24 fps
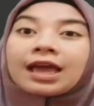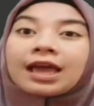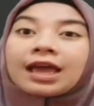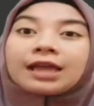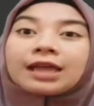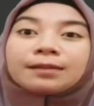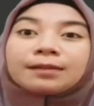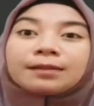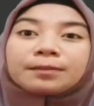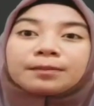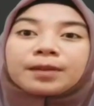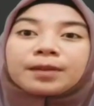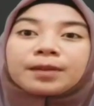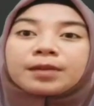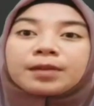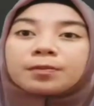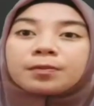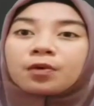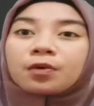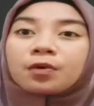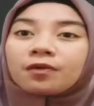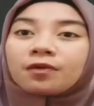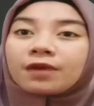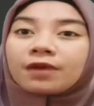It may
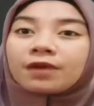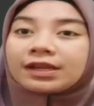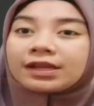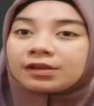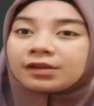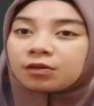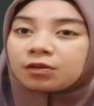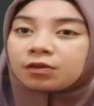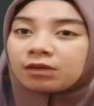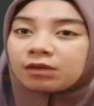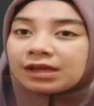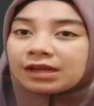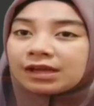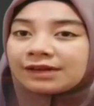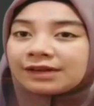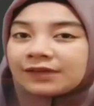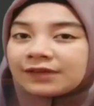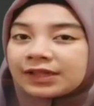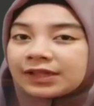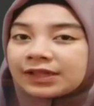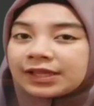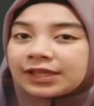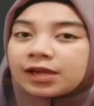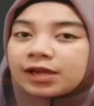provide
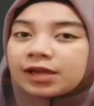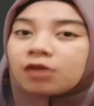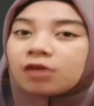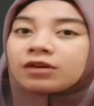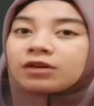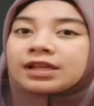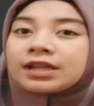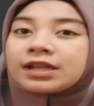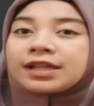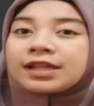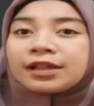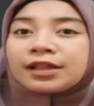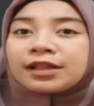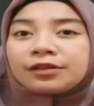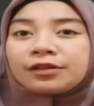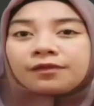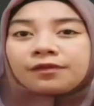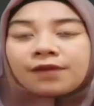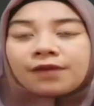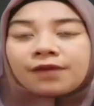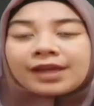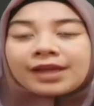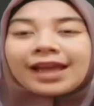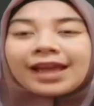clarity or
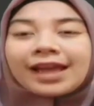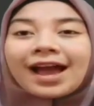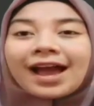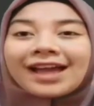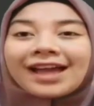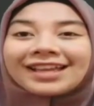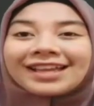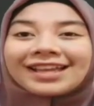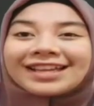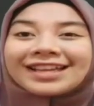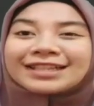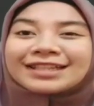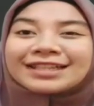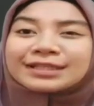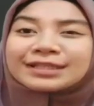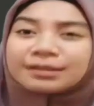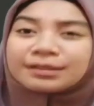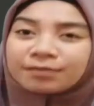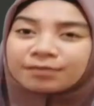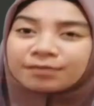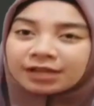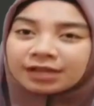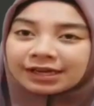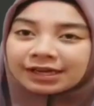identify hidden
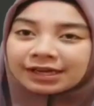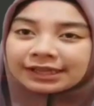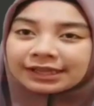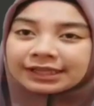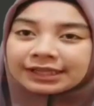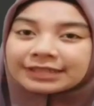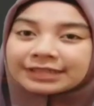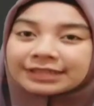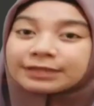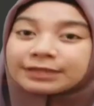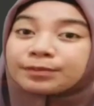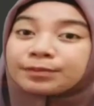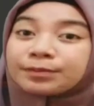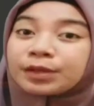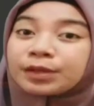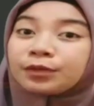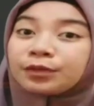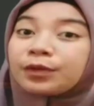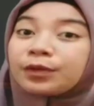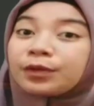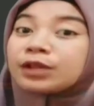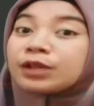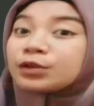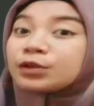similarities
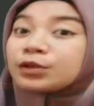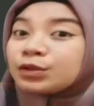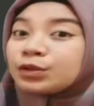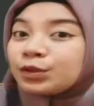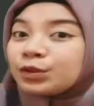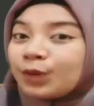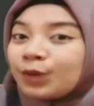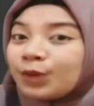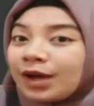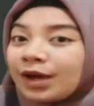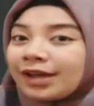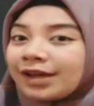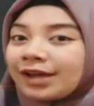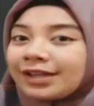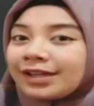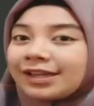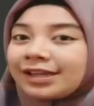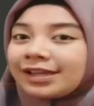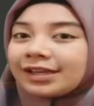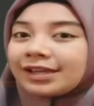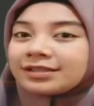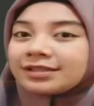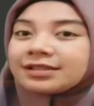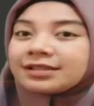between two
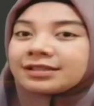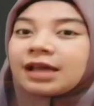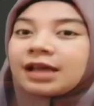ideas.